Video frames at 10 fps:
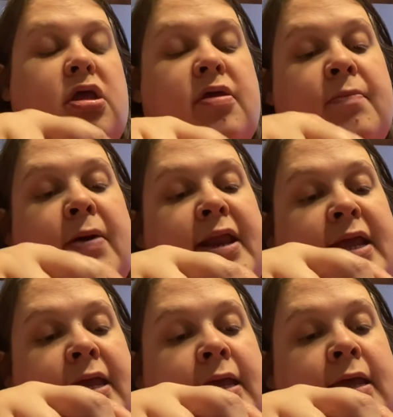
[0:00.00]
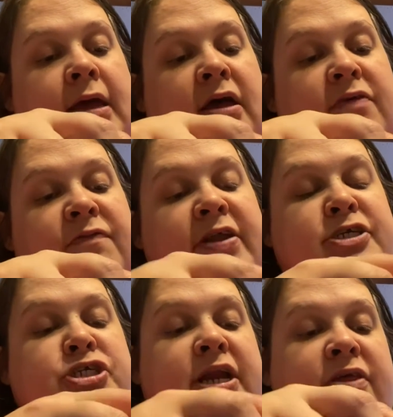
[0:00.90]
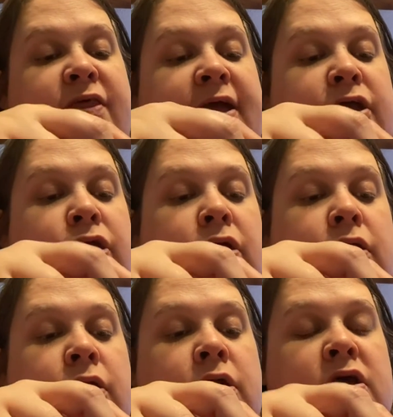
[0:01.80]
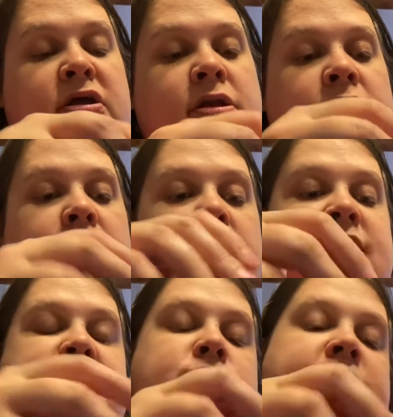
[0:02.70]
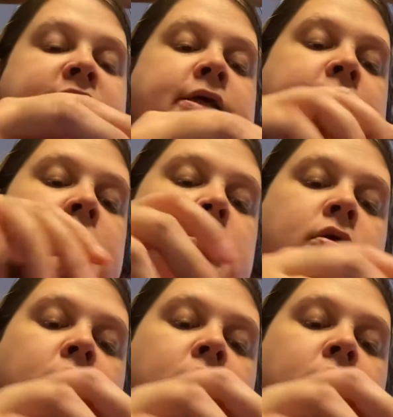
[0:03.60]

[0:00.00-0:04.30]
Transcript: Anybody finish anything good this weekend?